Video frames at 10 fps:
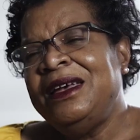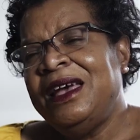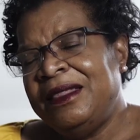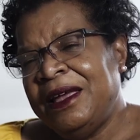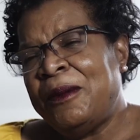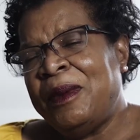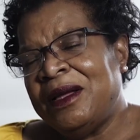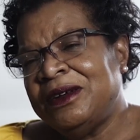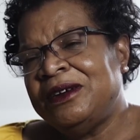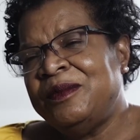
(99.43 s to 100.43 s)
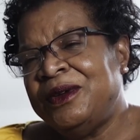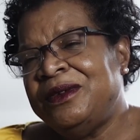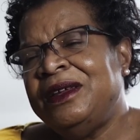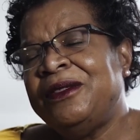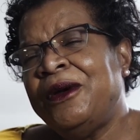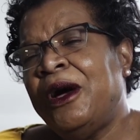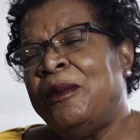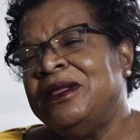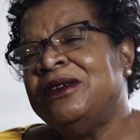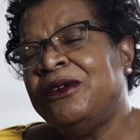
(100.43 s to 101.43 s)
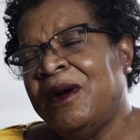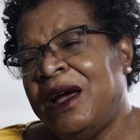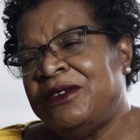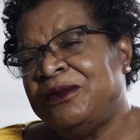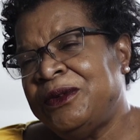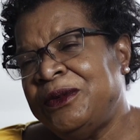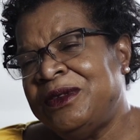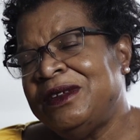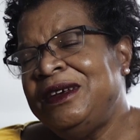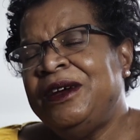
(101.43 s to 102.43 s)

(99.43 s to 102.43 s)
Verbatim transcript: and they help out the community. They're helping the grassroots.